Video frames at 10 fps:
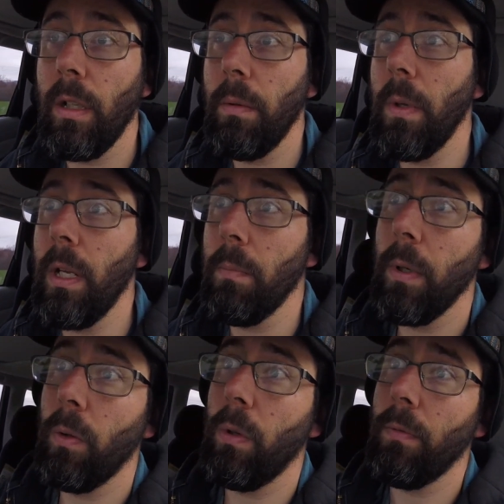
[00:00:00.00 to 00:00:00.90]
He
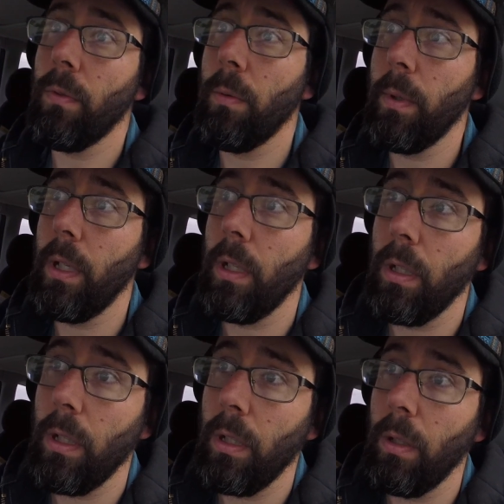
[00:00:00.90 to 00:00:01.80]
built one for me a
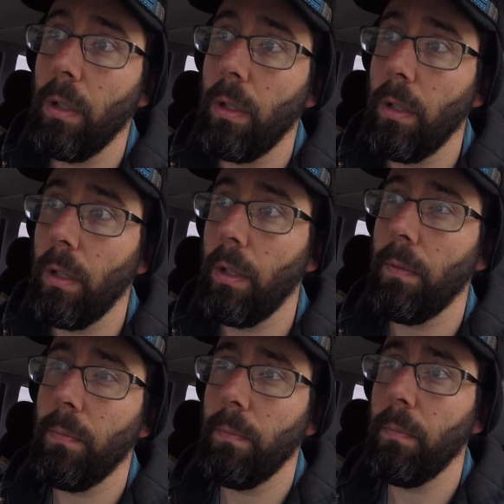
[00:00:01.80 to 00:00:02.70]
little,
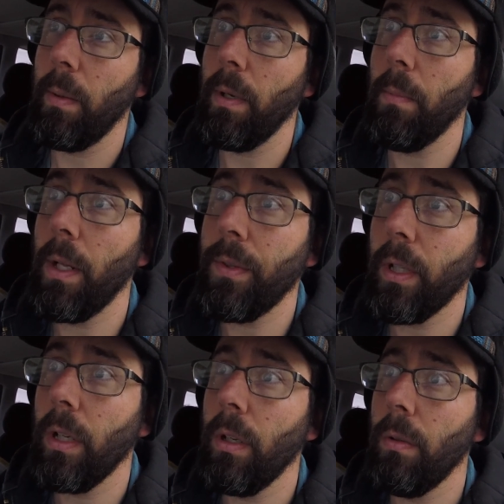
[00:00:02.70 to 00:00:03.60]
maybe a month
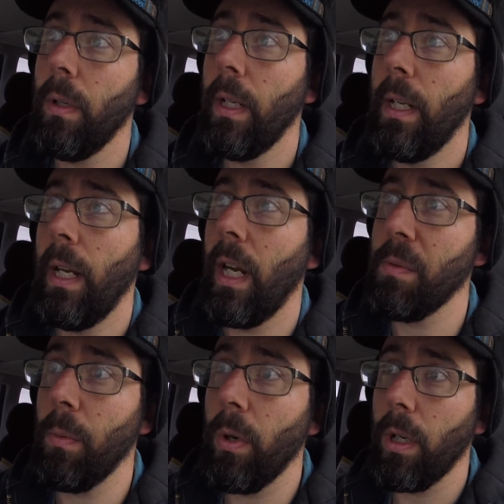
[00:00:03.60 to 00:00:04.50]
ago. It's
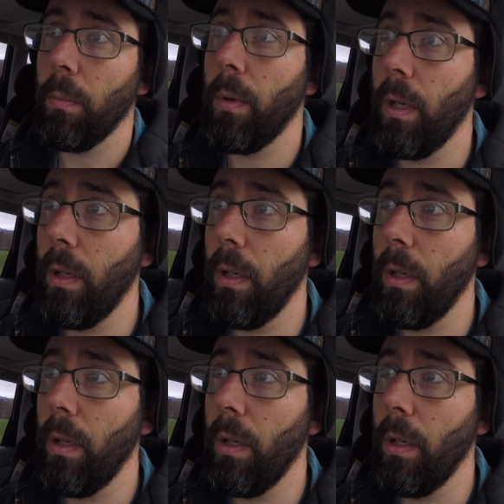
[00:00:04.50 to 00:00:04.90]
been working pretty